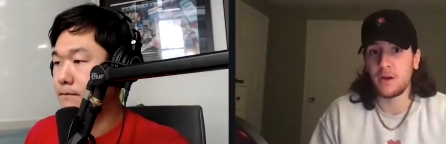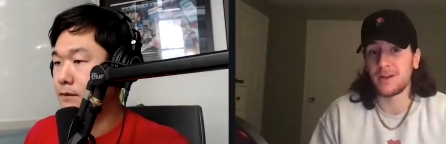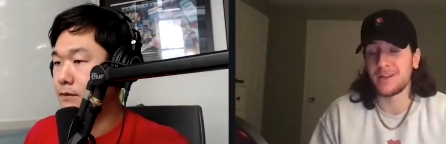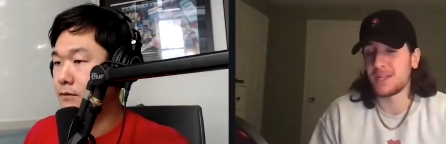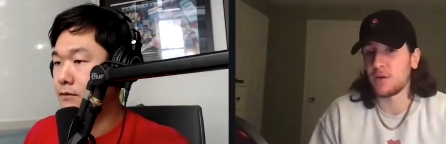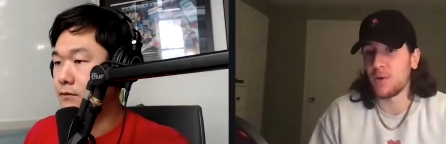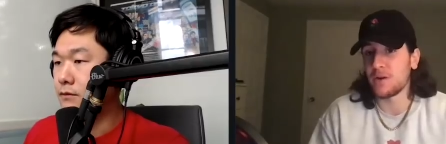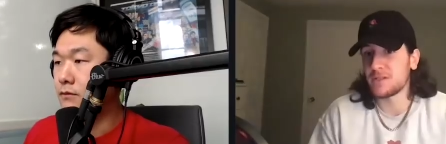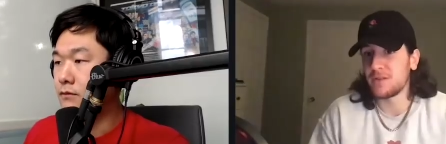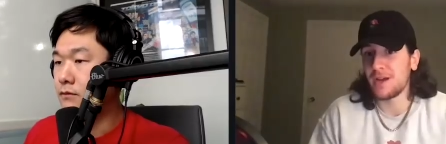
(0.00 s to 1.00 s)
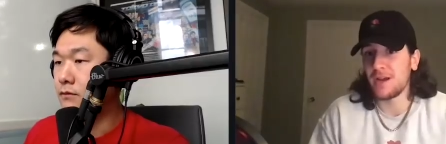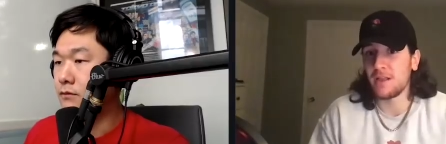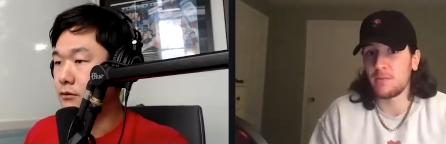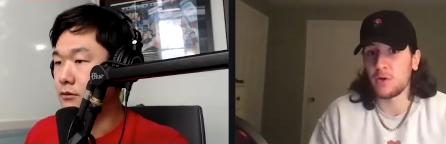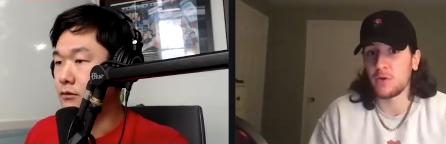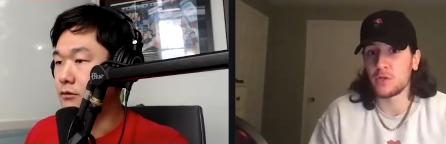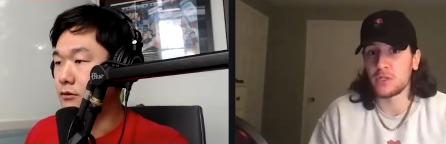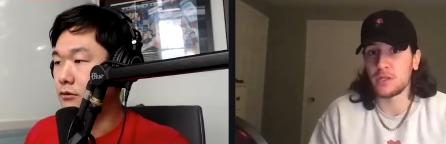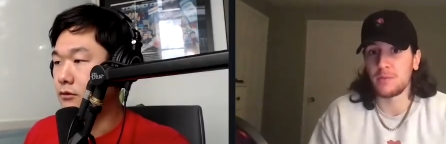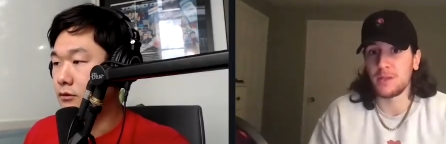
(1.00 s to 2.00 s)
Speaker 1: Are you going to take a wide receiver ahead of them? Or are you
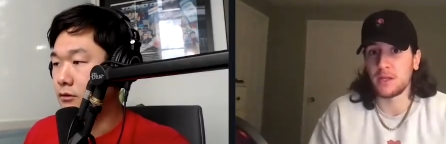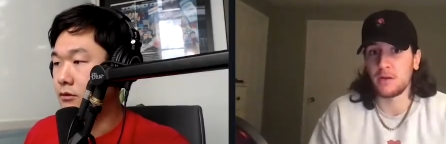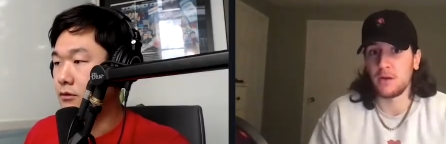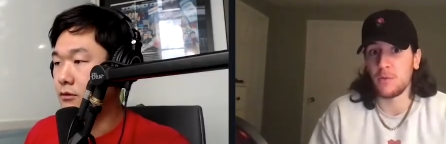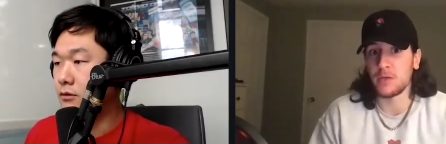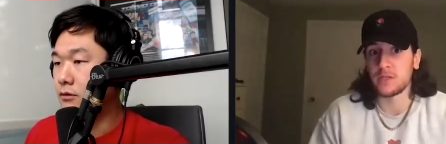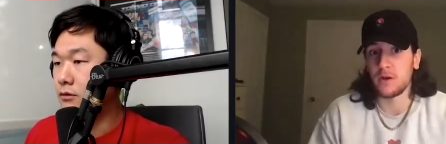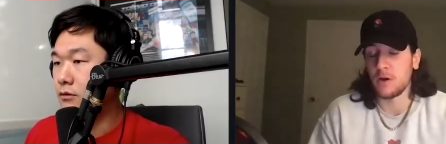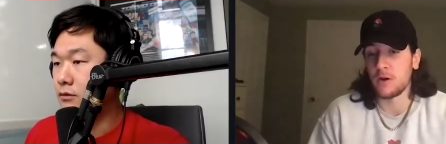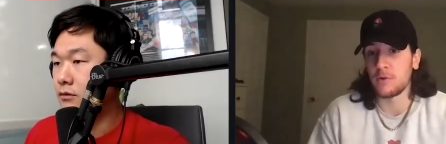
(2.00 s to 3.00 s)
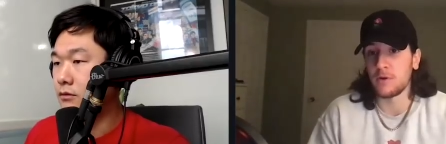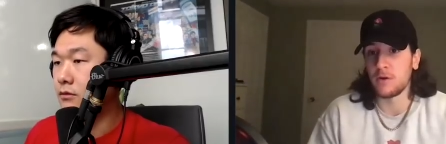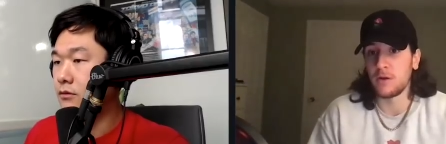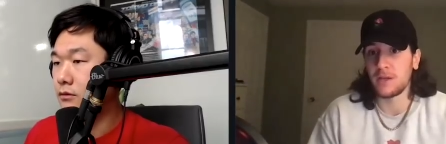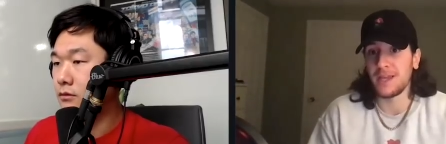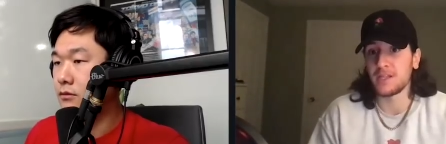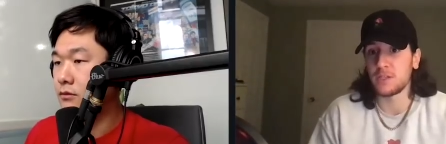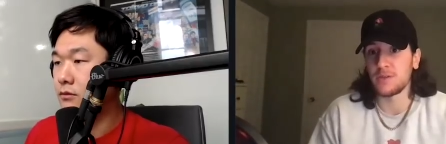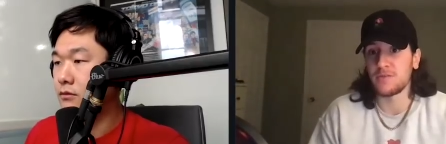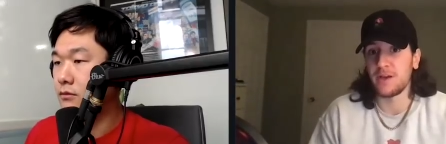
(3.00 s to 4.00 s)
just going to be like, no, we saw Herbert Gain
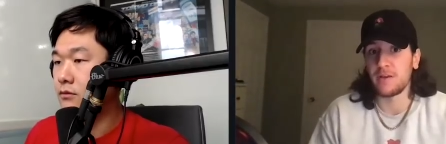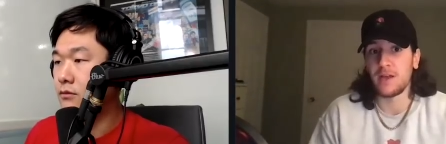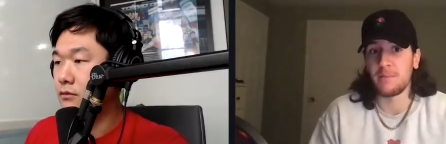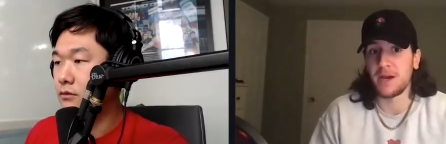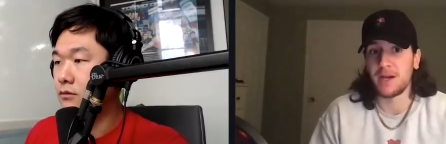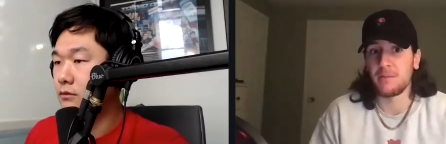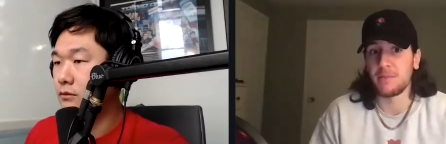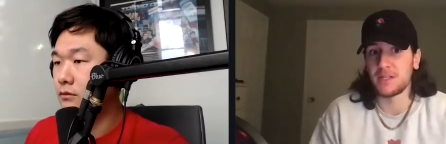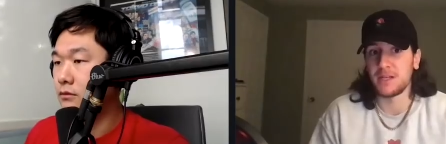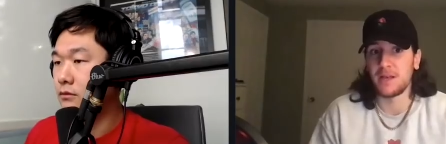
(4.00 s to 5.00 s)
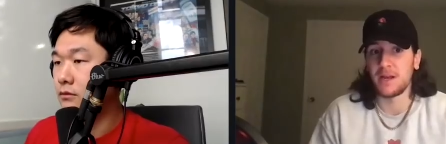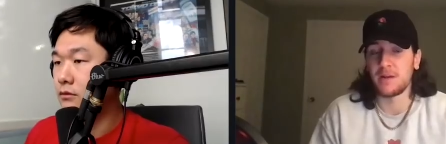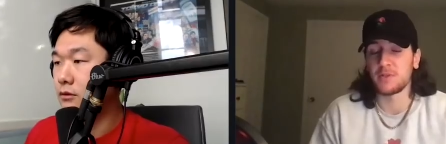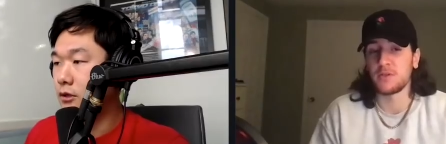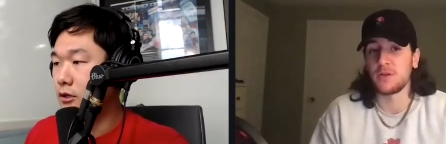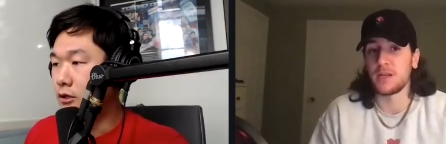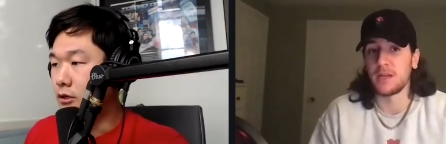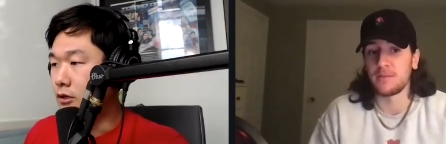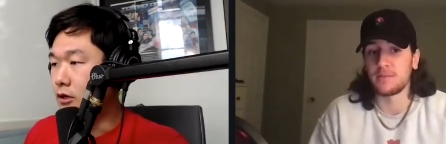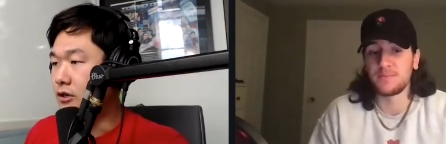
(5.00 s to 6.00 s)
so much value that I'm not going to miss on that opportunity
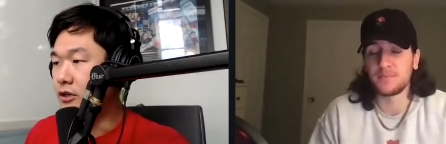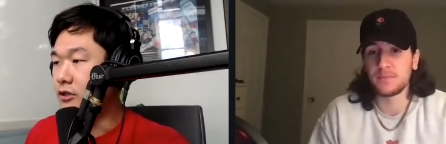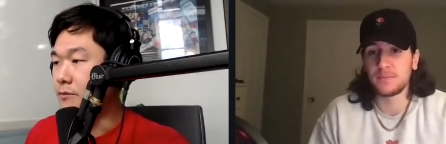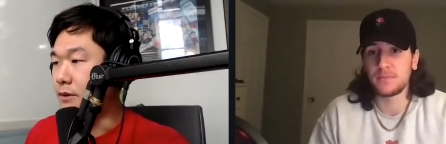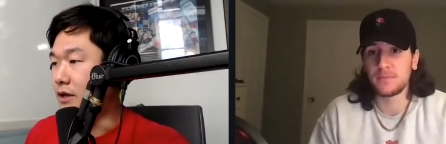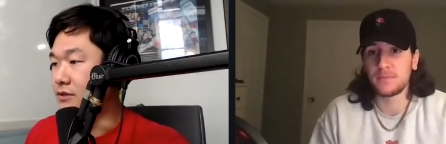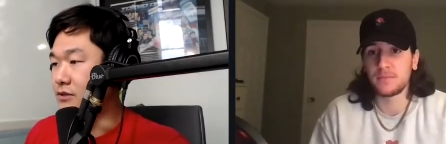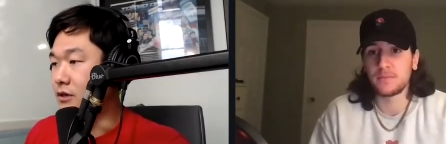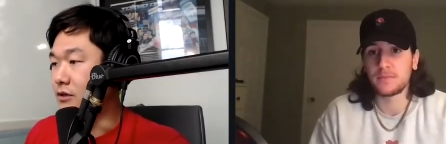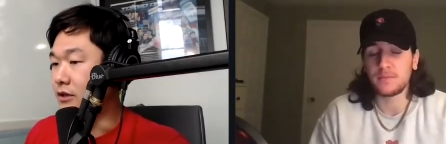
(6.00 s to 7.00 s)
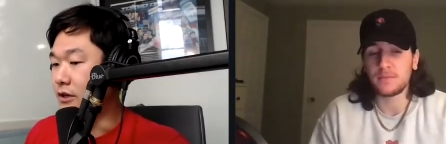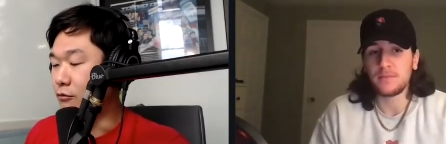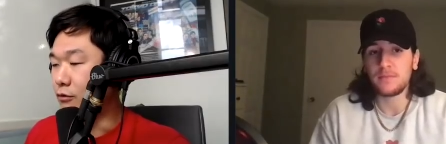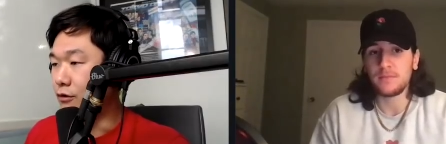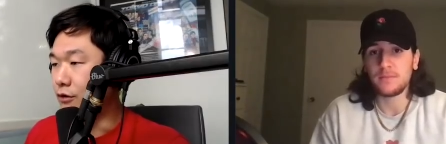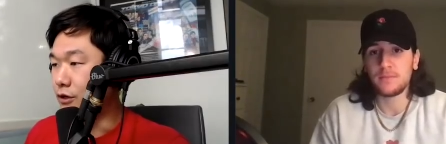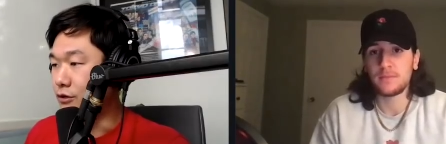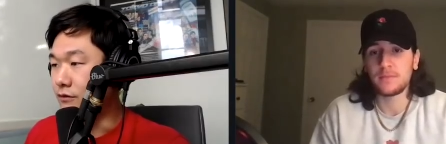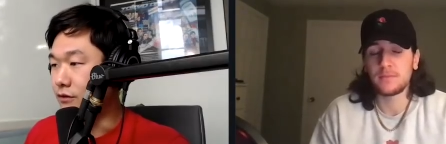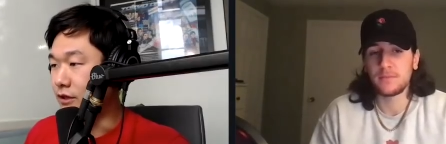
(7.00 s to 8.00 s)
again. No, it,
Speaker 2: it depends on like where they're getting
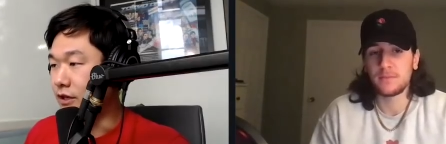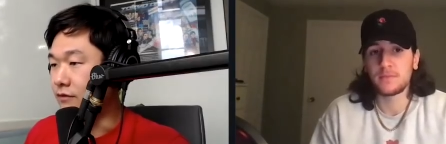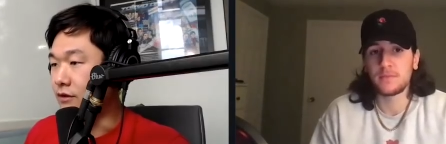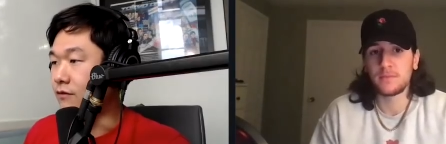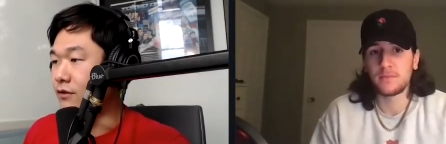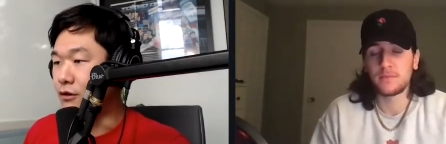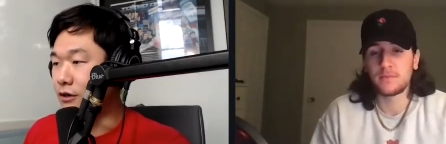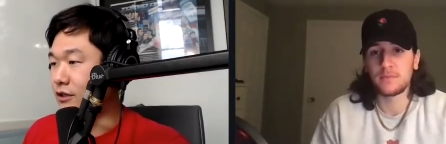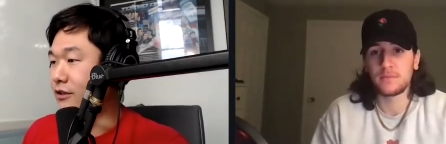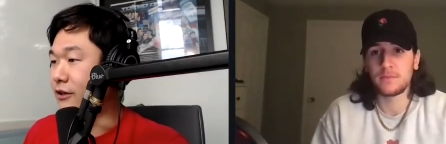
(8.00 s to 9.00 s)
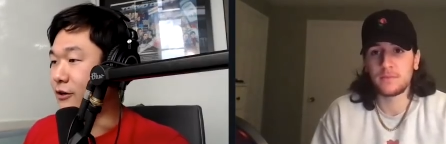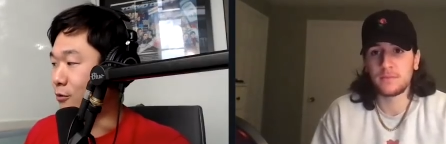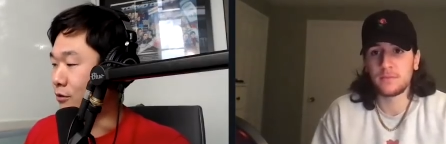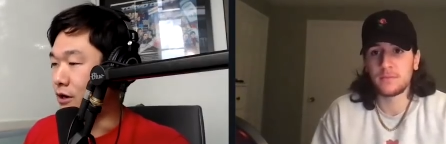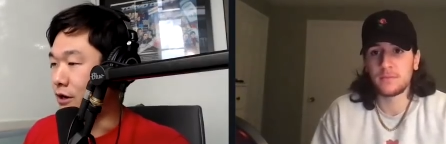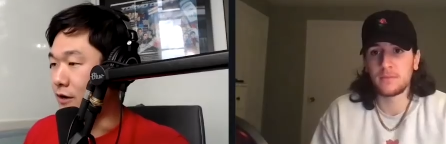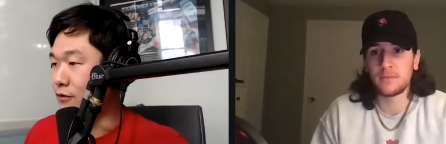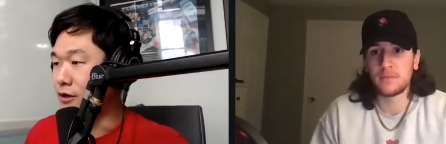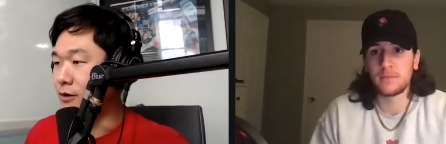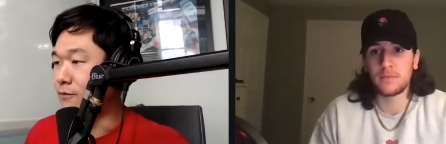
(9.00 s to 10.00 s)
drafted. Like even, even though I didn't like Herbert, I
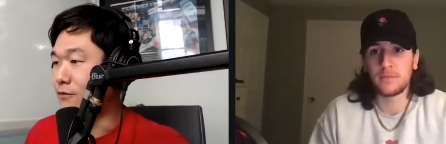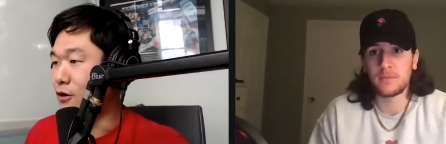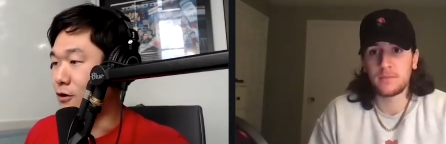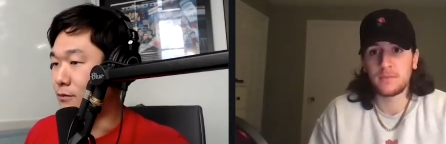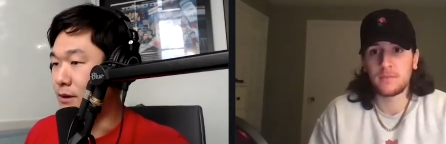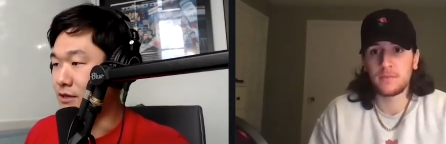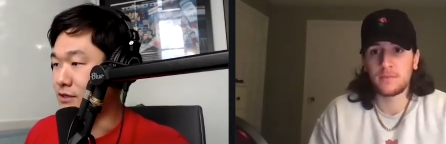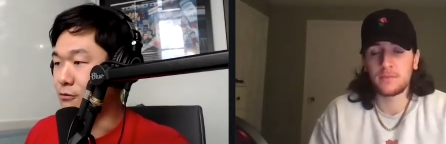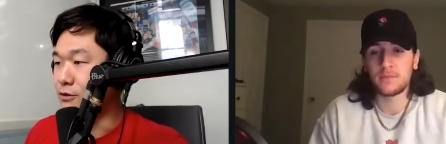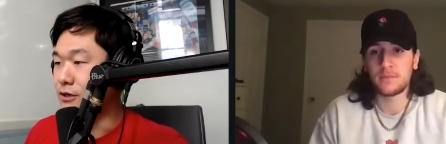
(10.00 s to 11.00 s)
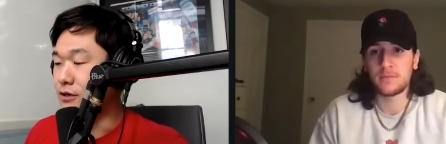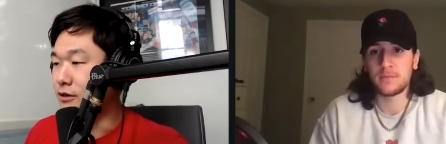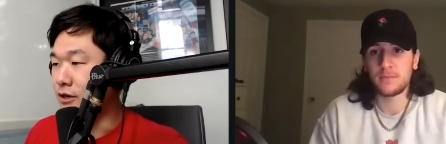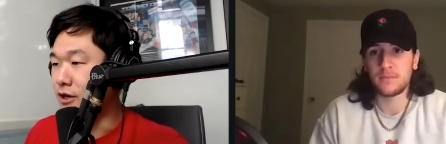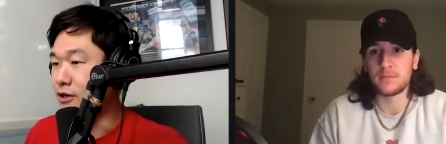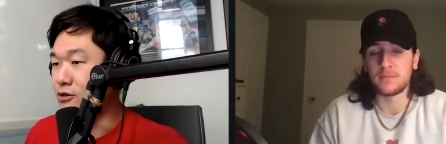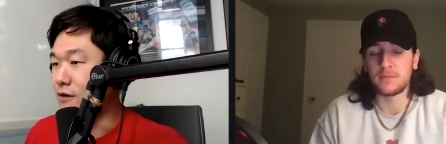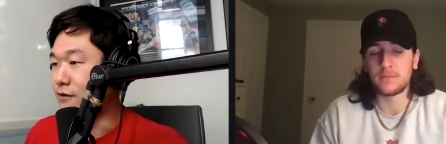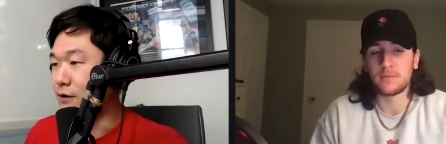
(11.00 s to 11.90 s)
never let him fall past the 110 in any draft I